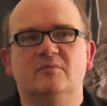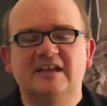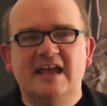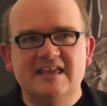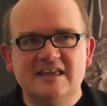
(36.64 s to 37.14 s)

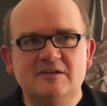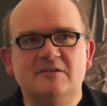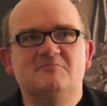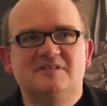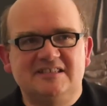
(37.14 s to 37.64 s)
KE
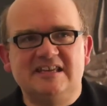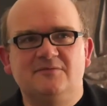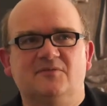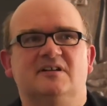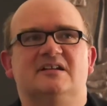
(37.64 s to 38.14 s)
Seed
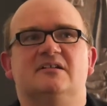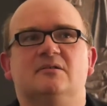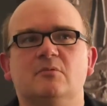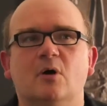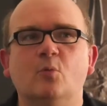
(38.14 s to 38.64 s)
Fund
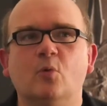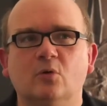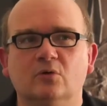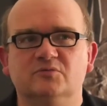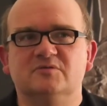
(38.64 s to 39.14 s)

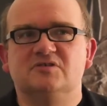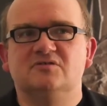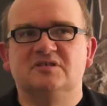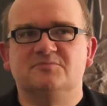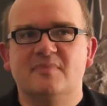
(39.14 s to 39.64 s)
award was
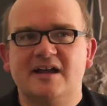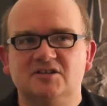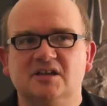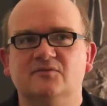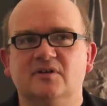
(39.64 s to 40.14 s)
used as
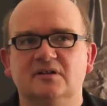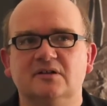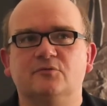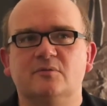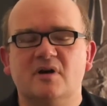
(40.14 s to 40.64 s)
matching funding
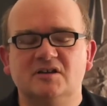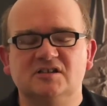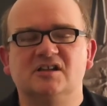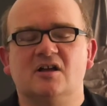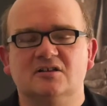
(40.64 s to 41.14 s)
for a much
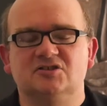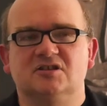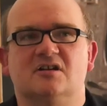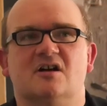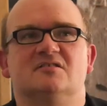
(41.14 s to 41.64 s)

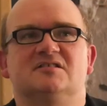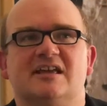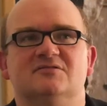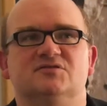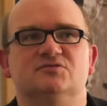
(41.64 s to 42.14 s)
larger Arts
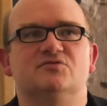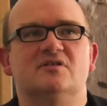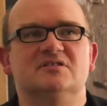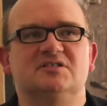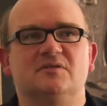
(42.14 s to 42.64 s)
Council
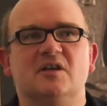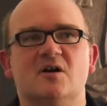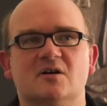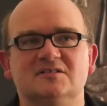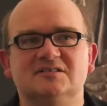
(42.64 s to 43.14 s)
grants for the
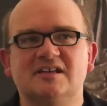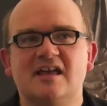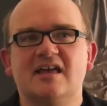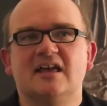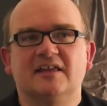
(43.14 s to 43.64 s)
arts.
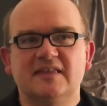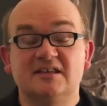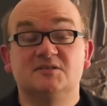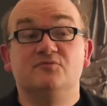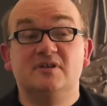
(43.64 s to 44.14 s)
And
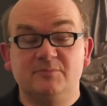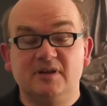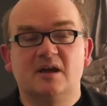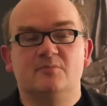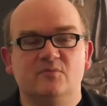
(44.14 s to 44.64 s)
that's really
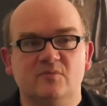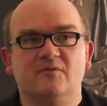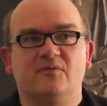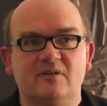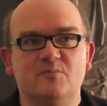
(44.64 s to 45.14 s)
become a
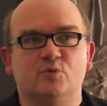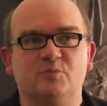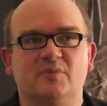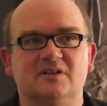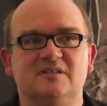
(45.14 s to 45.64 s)
very important
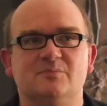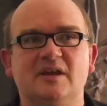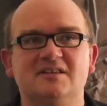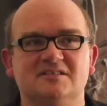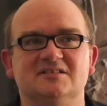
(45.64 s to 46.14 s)
part of the
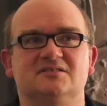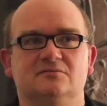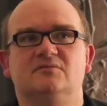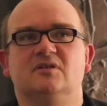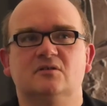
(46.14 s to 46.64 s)
basis
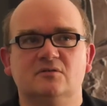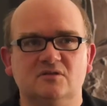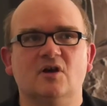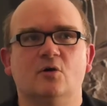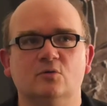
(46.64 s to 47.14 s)
of
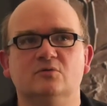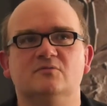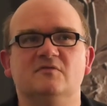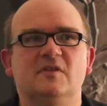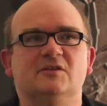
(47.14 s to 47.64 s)
the whole
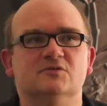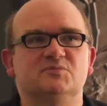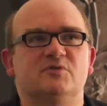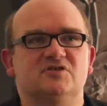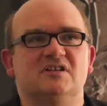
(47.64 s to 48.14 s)
vehicles
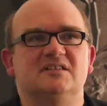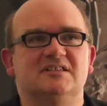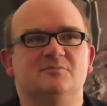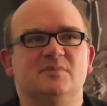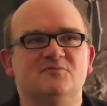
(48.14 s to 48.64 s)
project that
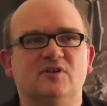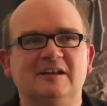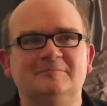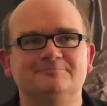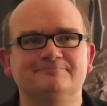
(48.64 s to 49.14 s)
I've been running.